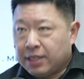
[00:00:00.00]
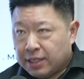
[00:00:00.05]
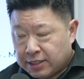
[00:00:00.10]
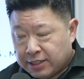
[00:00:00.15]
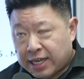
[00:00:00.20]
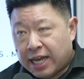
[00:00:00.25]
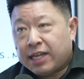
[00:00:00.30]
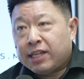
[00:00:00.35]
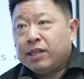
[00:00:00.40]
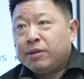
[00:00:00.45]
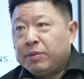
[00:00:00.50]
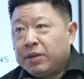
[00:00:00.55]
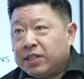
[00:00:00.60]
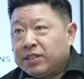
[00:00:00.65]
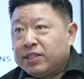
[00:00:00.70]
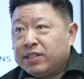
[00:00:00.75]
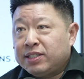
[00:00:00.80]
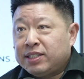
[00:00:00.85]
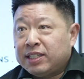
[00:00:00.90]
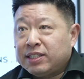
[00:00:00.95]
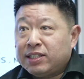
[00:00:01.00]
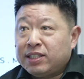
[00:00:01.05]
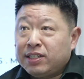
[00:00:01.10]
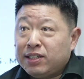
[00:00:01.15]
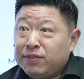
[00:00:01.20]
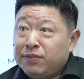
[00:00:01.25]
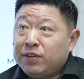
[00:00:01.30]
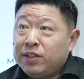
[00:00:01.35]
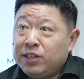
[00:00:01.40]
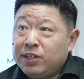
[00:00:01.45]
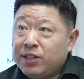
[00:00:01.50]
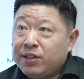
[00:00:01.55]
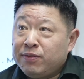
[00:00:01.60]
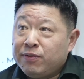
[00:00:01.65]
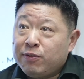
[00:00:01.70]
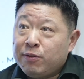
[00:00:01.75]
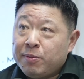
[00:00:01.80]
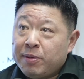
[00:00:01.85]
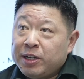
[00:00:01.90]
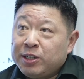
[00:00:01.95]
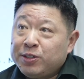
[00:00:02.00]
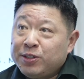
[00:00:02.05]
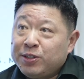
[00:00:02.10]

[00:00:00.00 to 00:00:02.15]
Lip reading: Exactly, because of sensitivity to information.